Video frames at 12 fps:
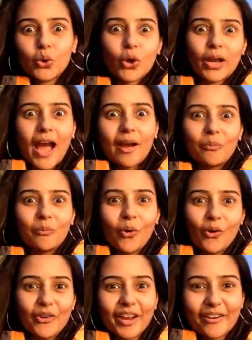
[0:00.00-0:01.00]
look, I'm
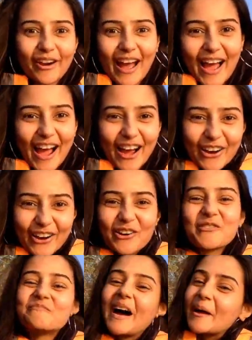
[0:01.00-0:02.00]
moving
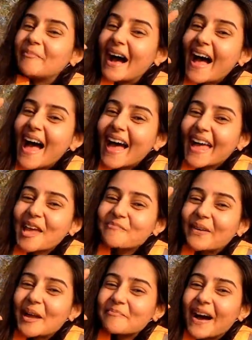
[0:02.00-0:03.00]
around. Bye bye,
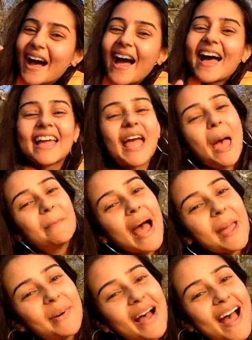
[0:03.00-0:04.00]
bye bye,
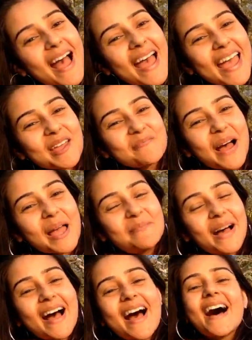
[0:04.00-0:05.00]
bye bye, bye
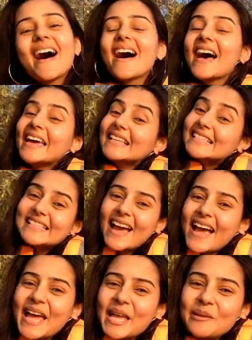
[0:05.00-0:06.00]
bye. It's
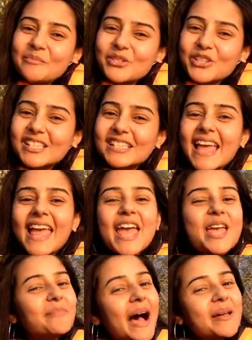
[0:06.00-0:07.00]
time to
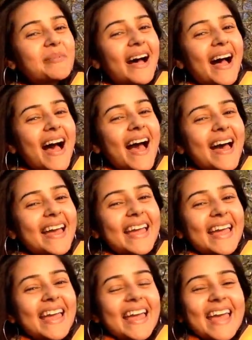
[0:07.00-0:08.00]
say bye
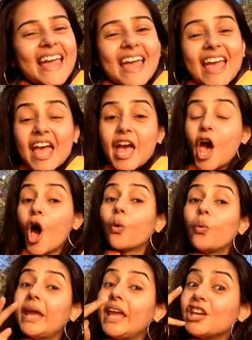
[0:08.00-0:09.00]
bye.
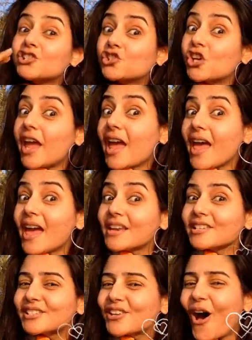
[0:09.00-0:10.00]
We shared
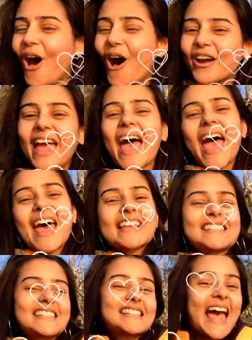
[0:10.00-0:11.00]
a song and
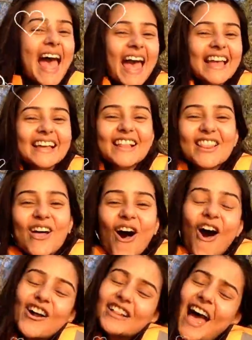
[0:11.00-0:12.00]
sang
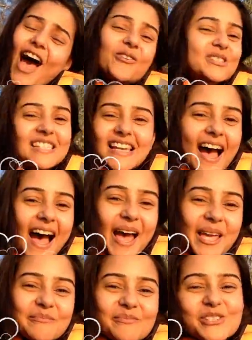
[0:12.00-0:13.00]
along. Now it's
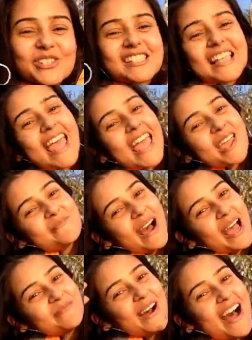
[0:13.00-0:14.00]
time to say
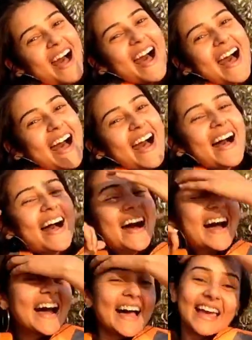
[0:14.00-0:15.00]
bye
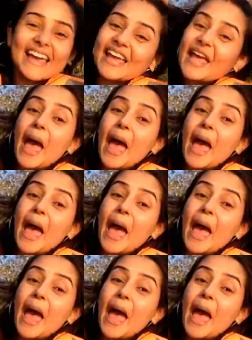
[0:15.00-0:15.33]
bye.